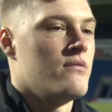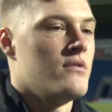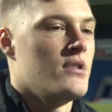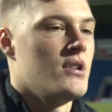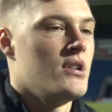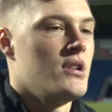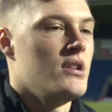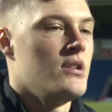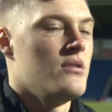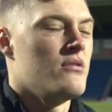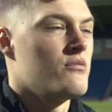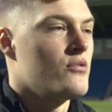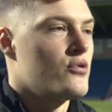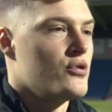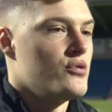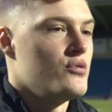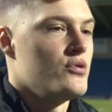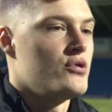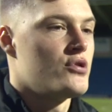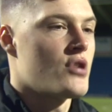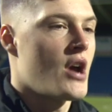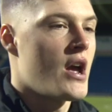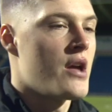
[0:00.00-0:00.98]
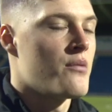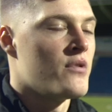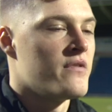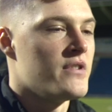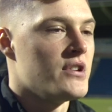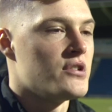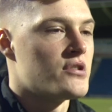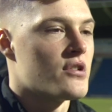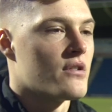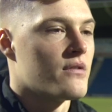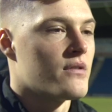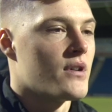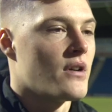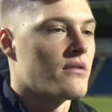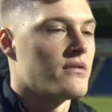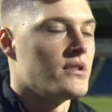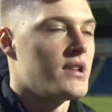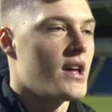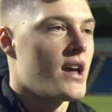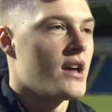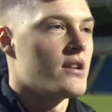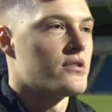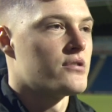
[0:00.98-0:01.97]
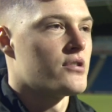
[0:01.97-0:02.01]
really, because we train with each other every
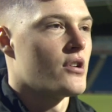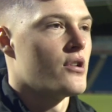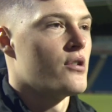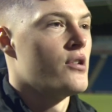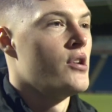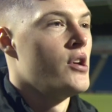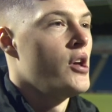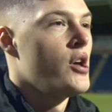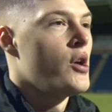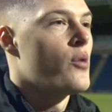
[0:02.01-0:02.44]
day, so